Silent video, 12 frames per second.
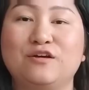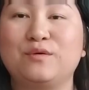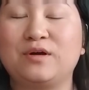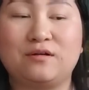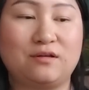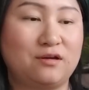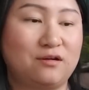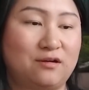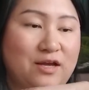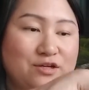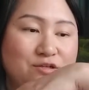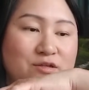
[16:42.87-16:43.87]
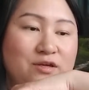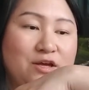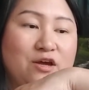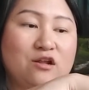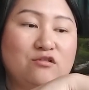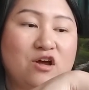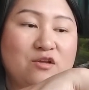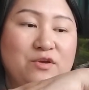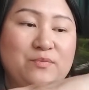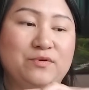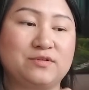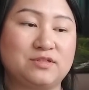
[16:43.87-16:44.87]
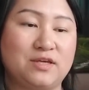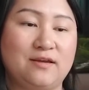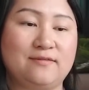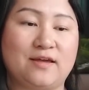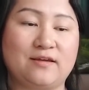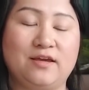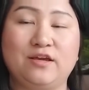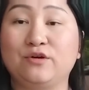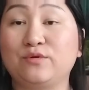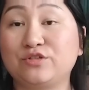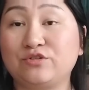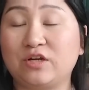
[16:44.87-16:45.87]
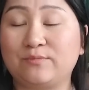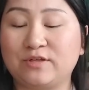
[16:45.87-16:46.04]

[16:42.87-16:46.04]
Well, uh, actually, I got a lot of people saying that keto is straight up